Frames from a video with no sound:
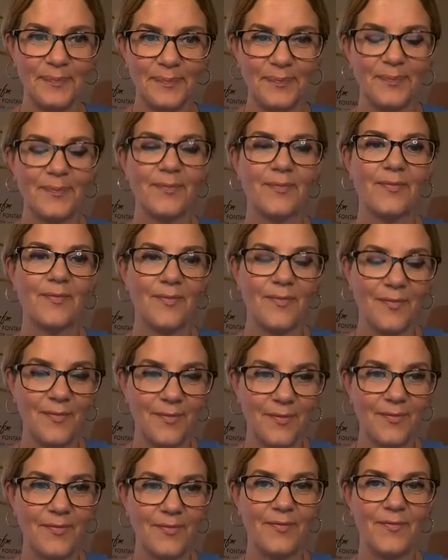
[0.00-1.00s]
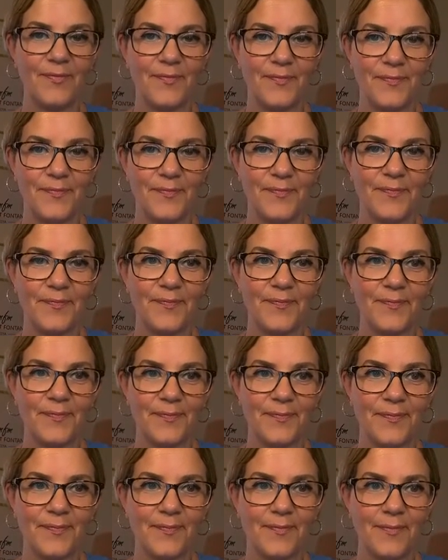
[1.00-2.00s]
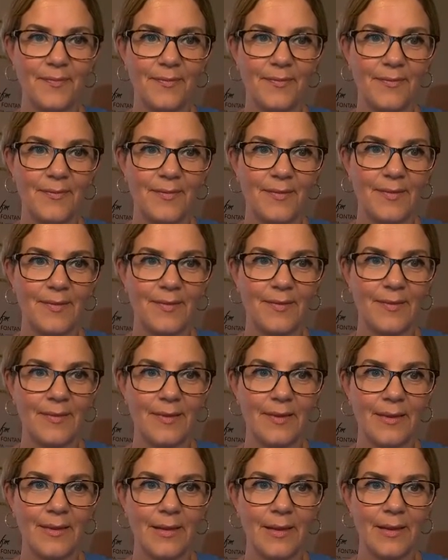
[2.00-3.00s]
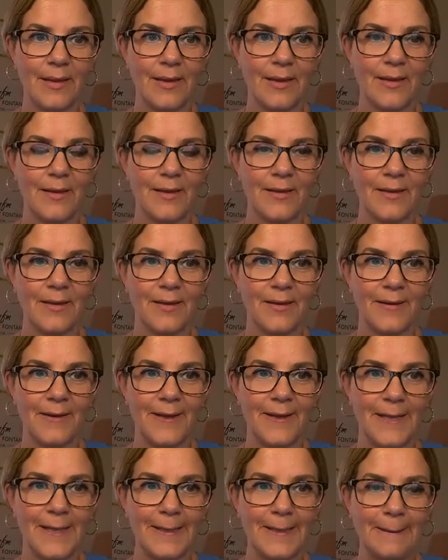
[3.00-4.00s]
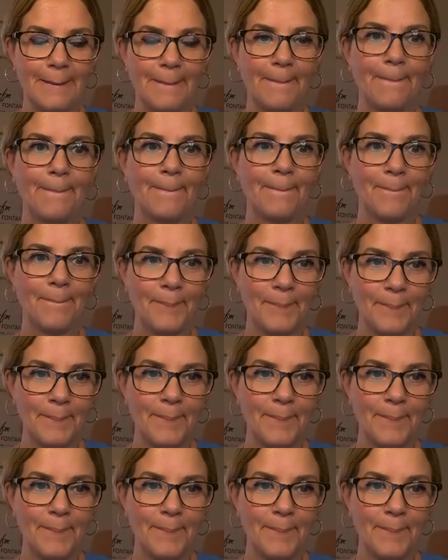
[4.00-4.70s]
No words are spoken by the person on screen.